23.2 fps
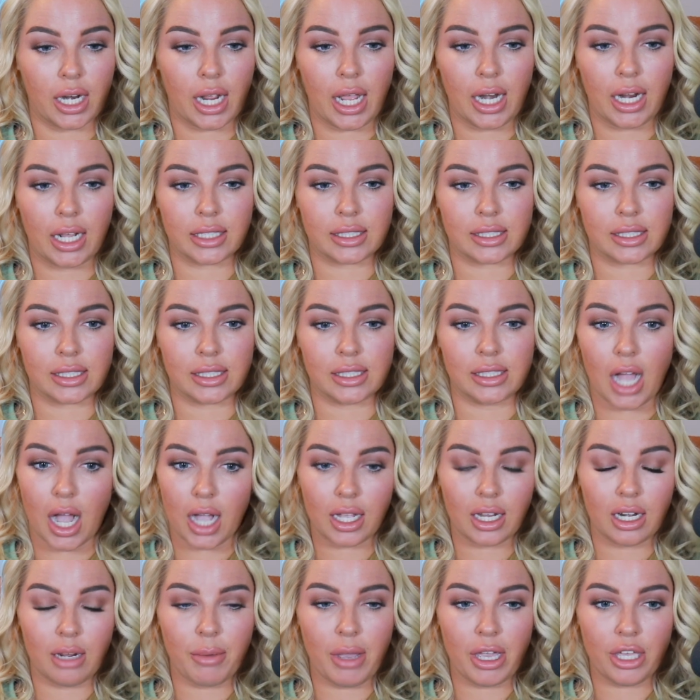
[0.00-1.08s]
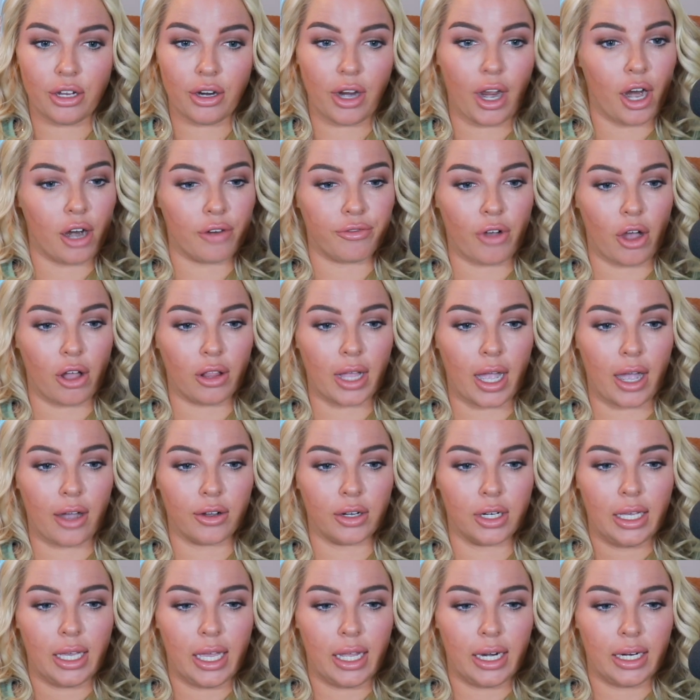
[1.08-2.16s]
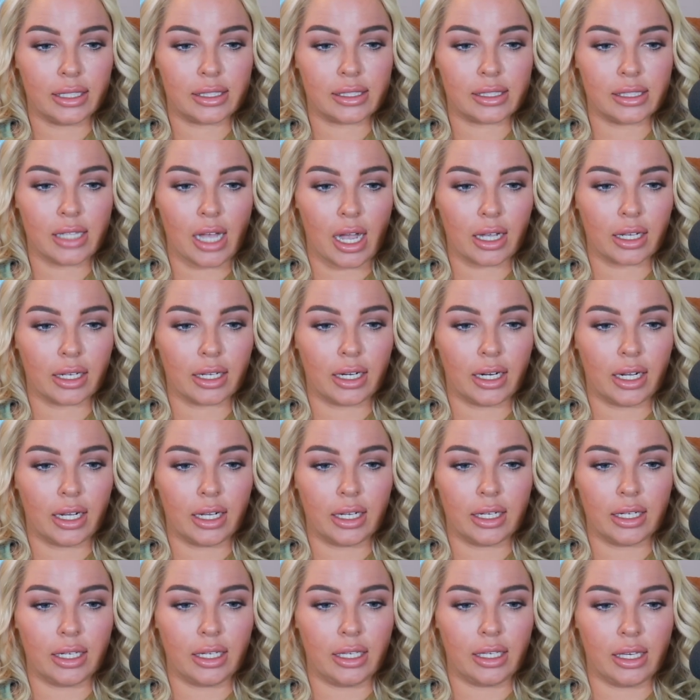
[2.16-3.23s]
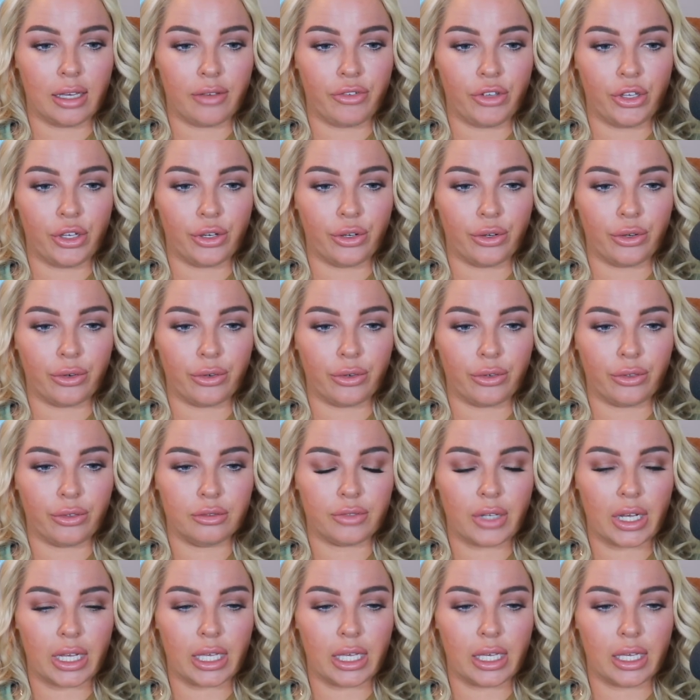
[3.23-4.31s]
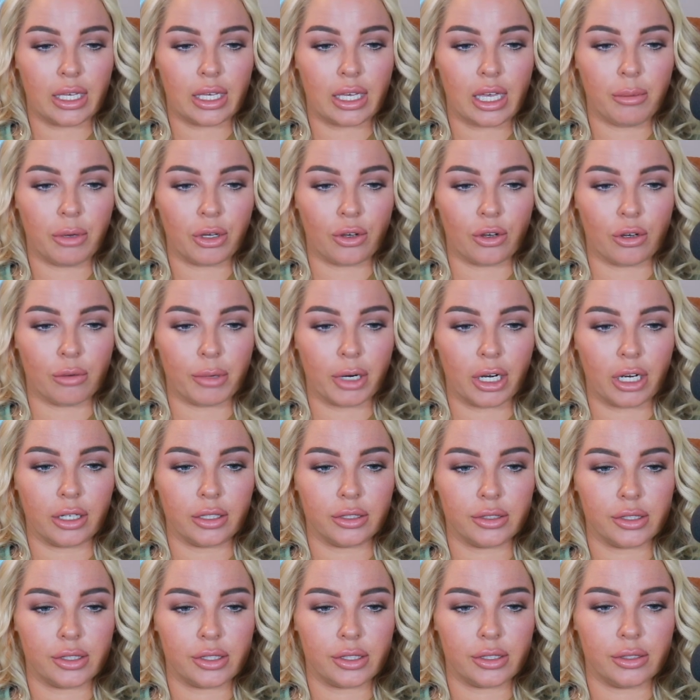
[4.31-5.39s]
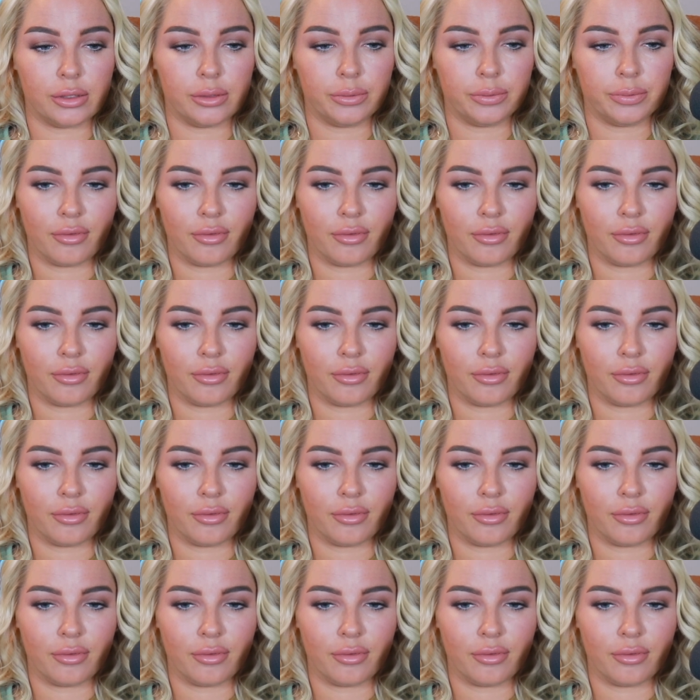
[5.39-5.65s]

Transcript: and it's not gonna make your hair fall out, and it's not gonna give you fucking chemical burns.